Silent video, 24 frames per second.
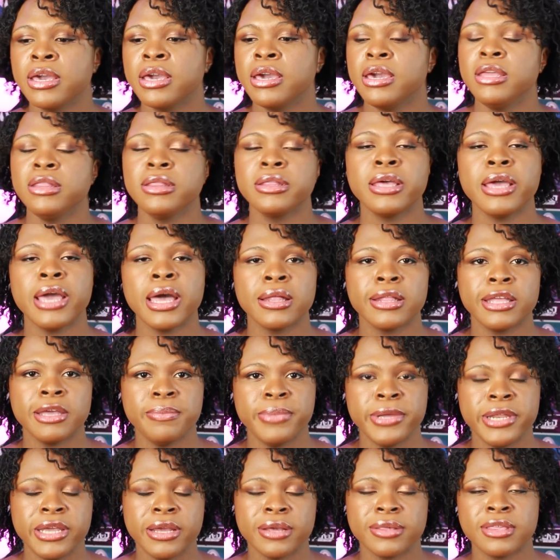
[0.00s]
in the LA
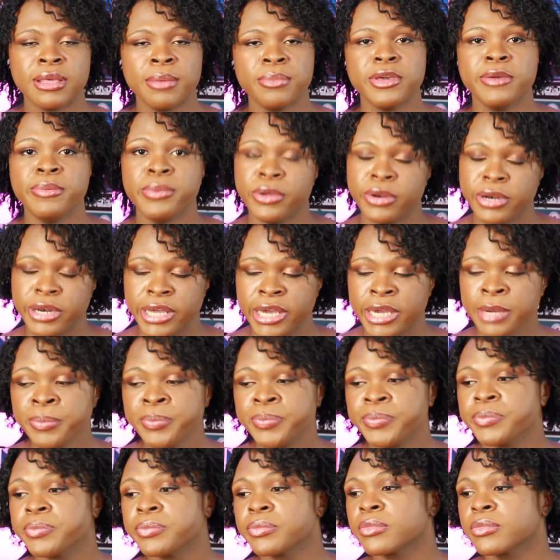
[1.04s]
BDSM community.